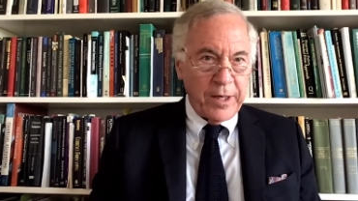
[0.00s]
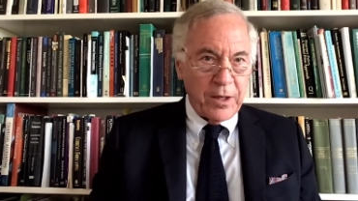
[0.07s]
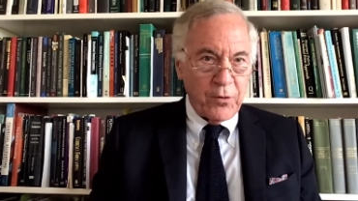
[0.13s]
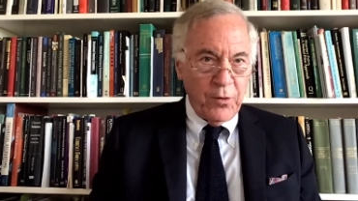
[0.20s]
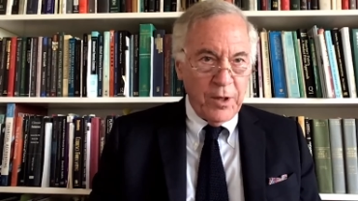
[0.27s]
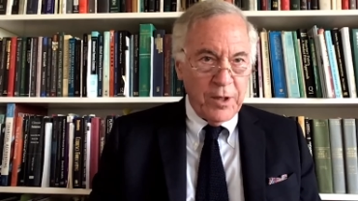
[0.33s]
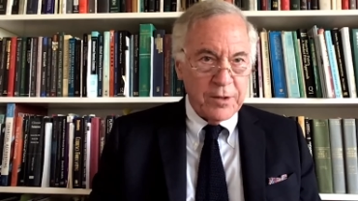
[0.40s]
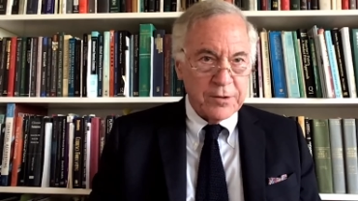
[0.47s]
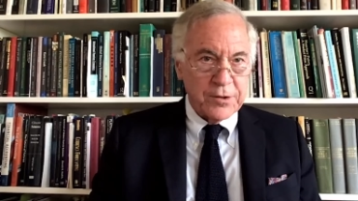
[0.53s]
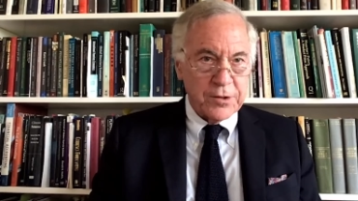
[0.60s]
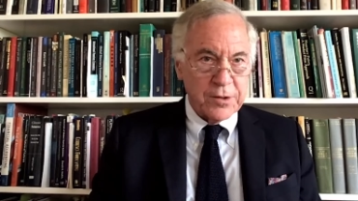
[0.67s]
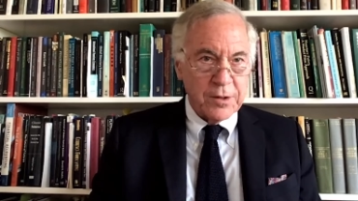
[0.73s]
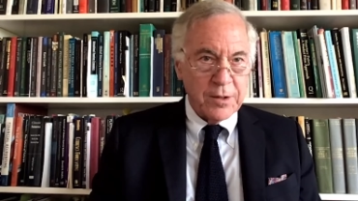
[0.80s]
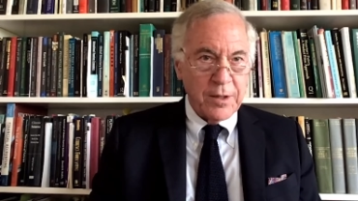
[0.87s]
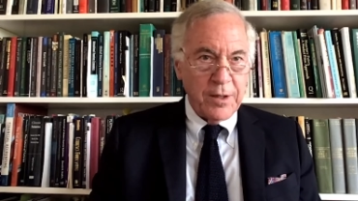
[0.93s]
credit
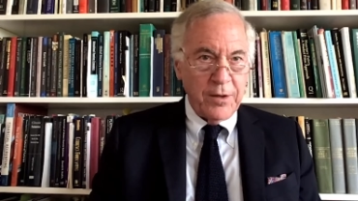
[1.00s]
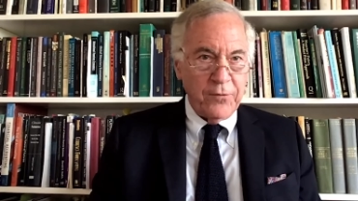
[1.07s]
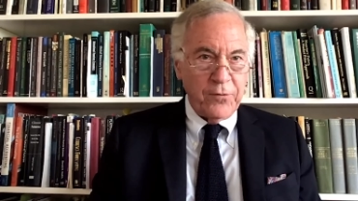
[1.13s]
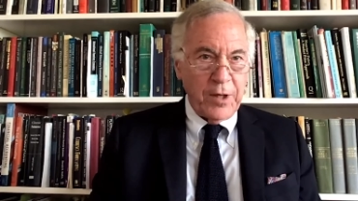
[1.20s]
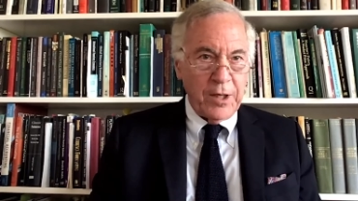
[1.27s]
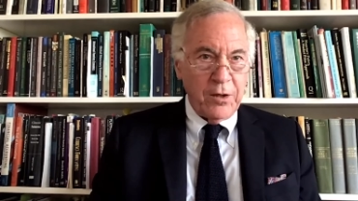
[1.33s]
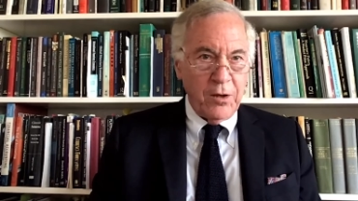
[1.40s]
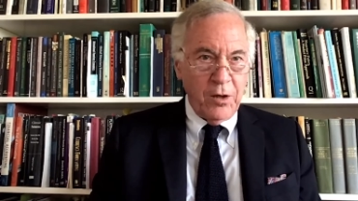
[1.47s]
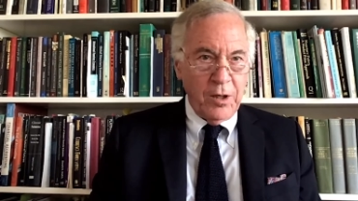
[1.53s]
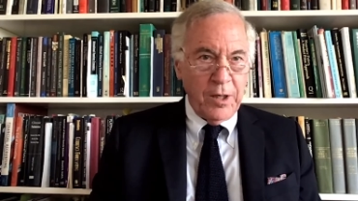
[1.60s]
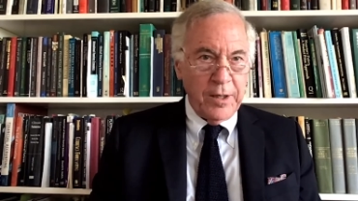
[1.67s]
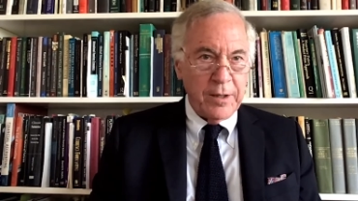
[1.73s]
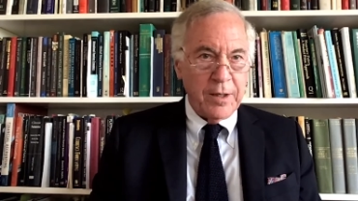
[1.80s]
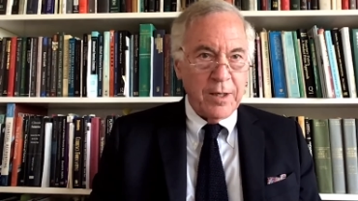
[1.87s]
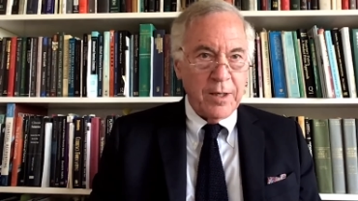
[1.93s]
crunch, as they
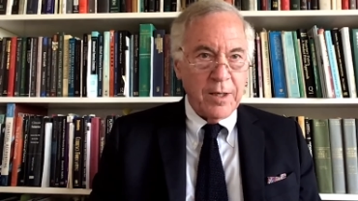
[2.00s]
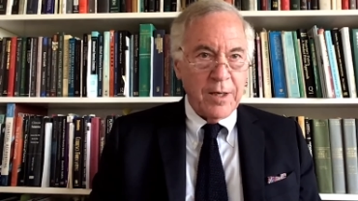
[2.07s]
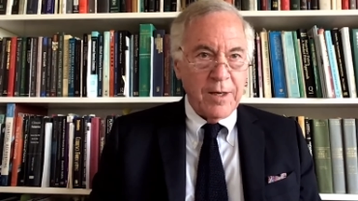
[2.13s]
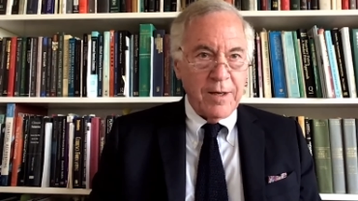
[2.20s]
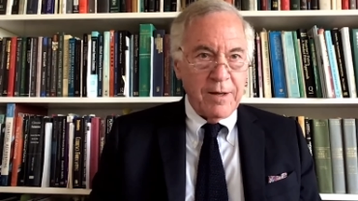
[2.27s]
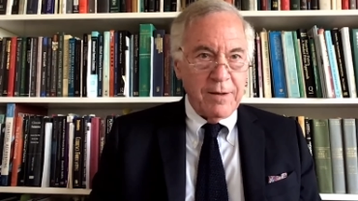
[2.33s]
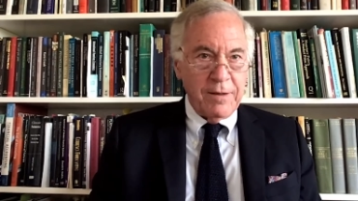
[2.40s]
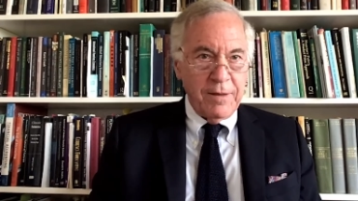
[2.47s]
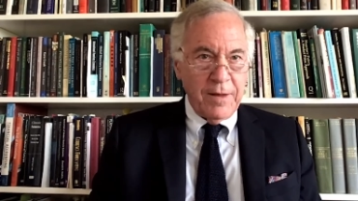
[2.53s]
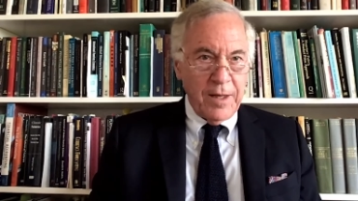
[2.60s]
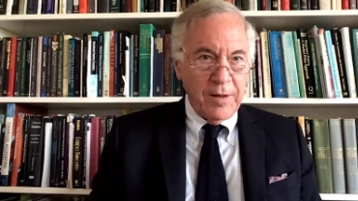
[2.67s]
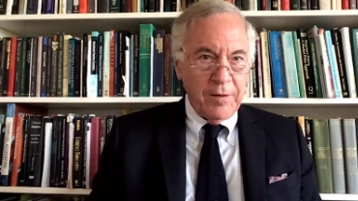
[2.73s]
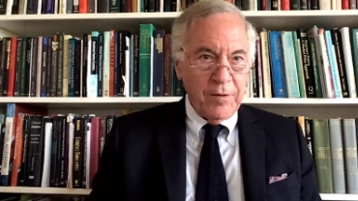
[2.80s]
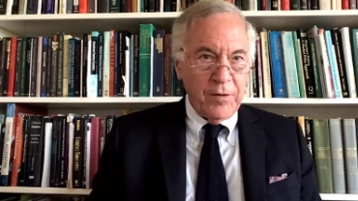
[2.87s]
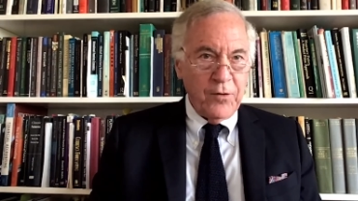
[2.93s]
call it,
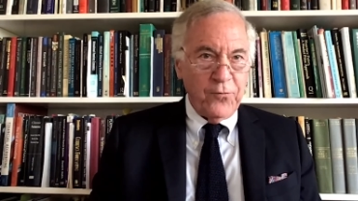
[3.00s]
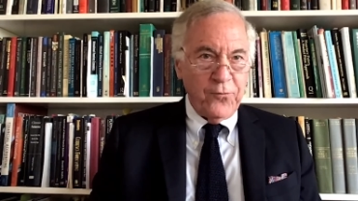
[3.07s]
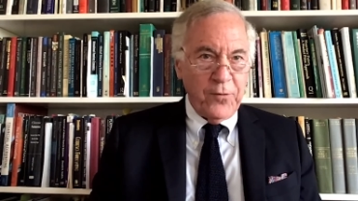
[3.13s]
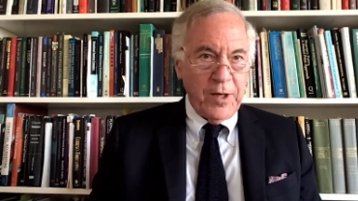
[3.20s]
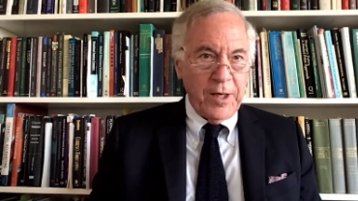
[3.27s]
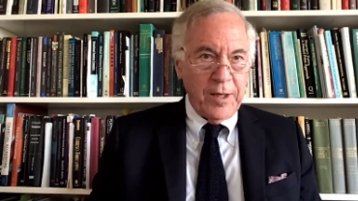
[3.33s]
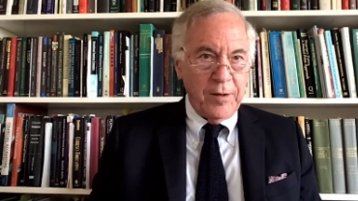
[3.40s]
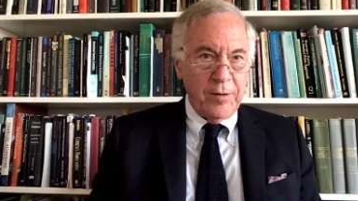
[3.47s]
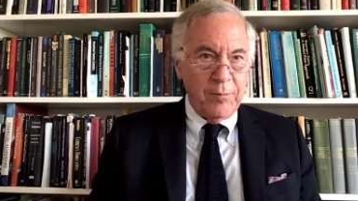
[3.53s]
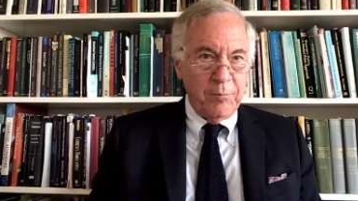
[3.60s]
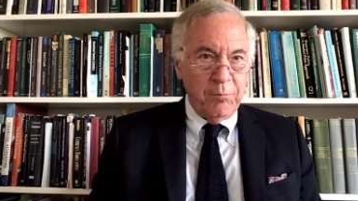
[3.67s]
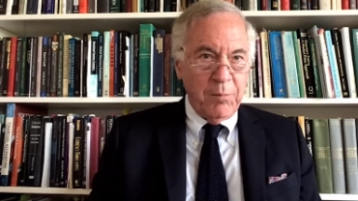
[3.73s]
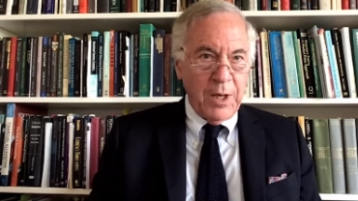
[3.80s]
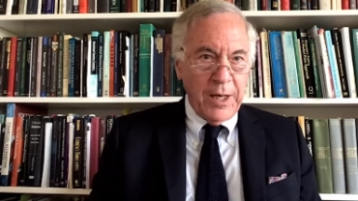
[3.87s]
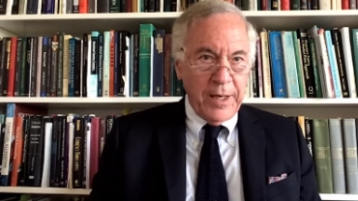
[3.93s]
then the Fed
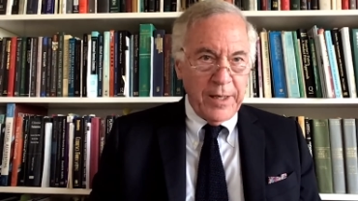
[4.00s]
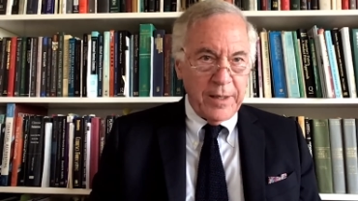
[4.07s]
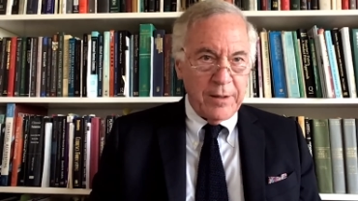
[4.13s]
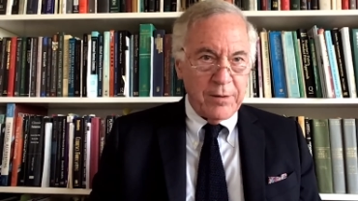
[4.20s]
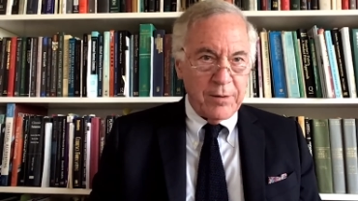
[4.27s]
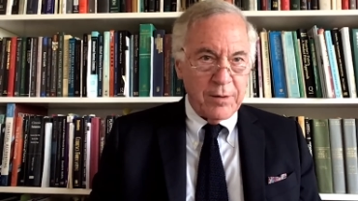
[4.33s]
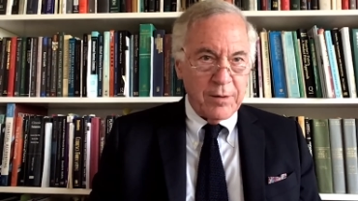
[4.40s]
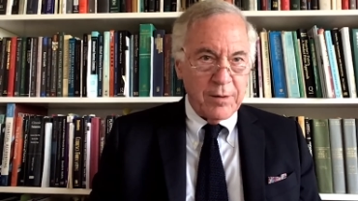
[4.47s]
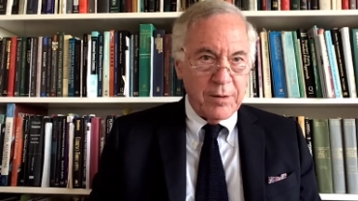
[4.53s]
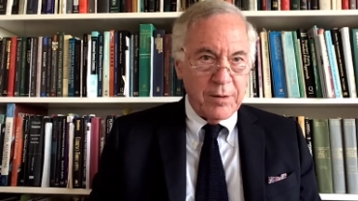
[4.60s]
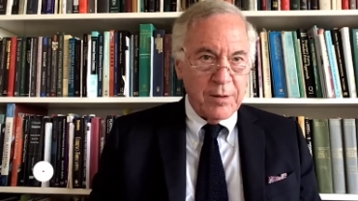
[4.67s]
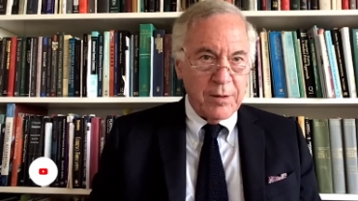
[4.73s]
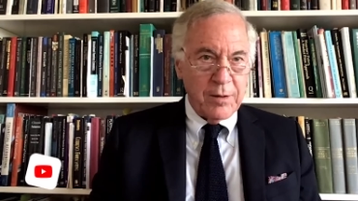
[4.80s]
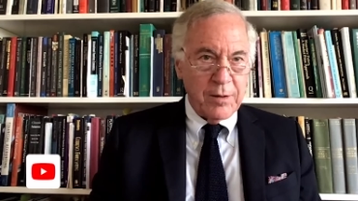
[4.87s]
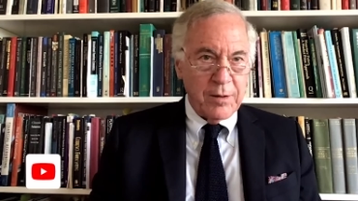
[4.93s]
might
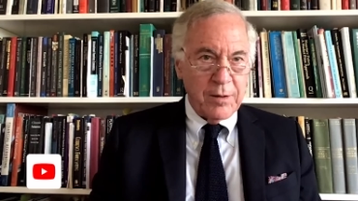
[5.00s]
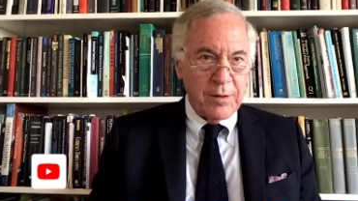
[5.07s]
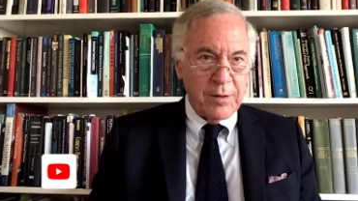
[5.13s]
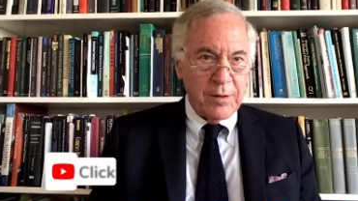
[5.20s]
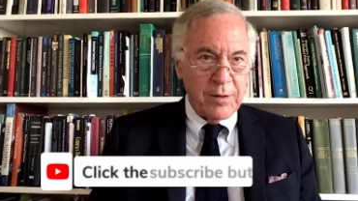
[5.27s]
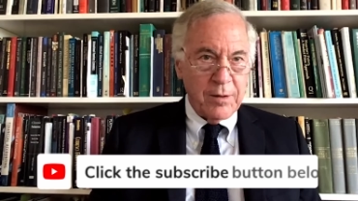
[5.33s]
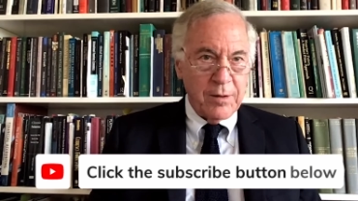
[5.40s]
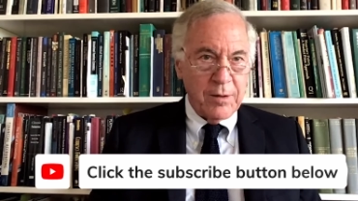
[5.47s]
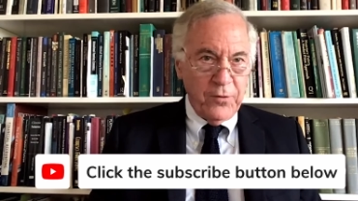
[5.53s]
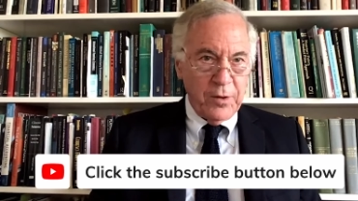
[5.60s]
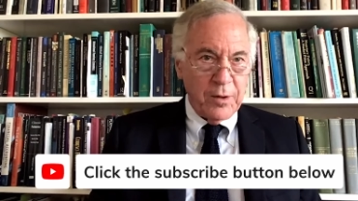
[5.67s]
pivot.